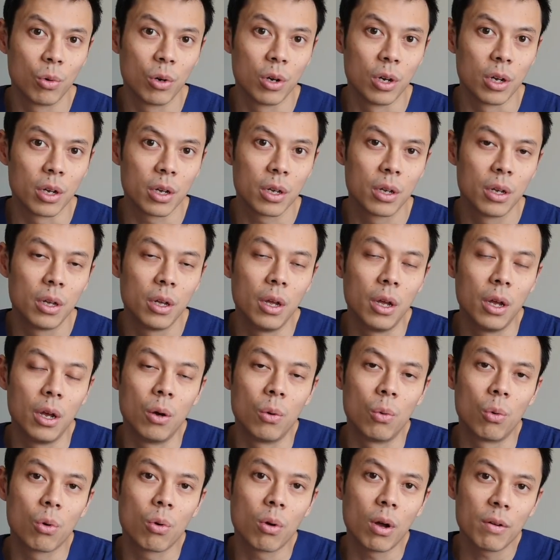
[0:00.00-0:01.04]
work?
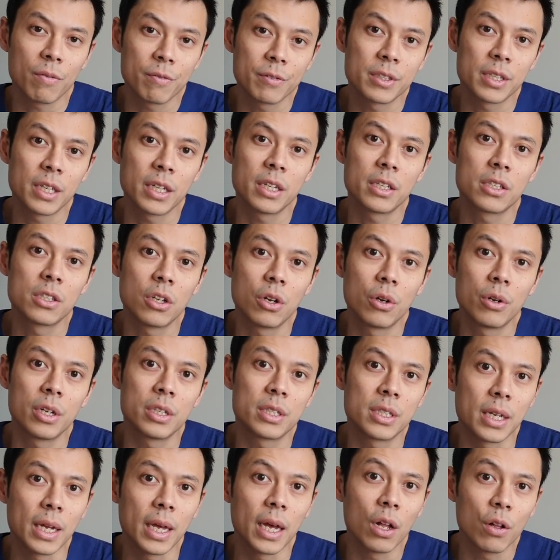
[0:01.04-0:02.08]
Well, guanfacine is known as
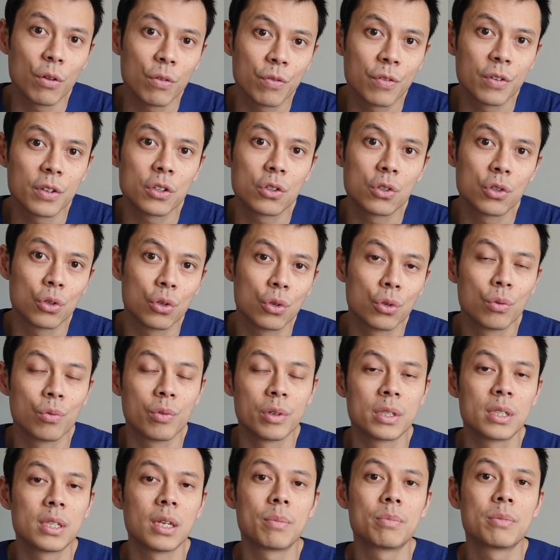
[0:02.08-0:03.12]
an alpha-2
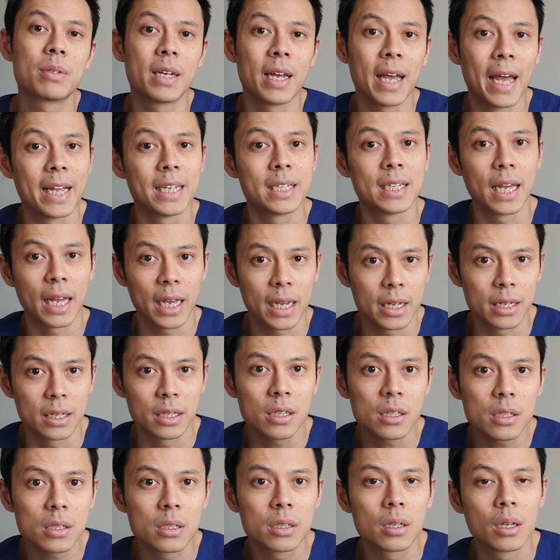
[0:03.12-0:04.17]
receptor
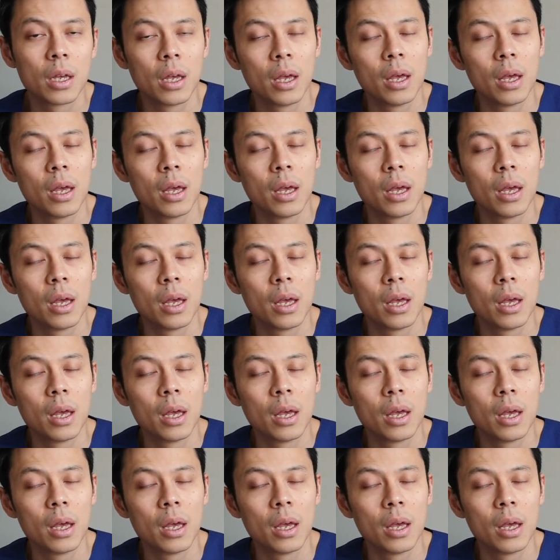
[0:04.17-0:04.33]
antagonist,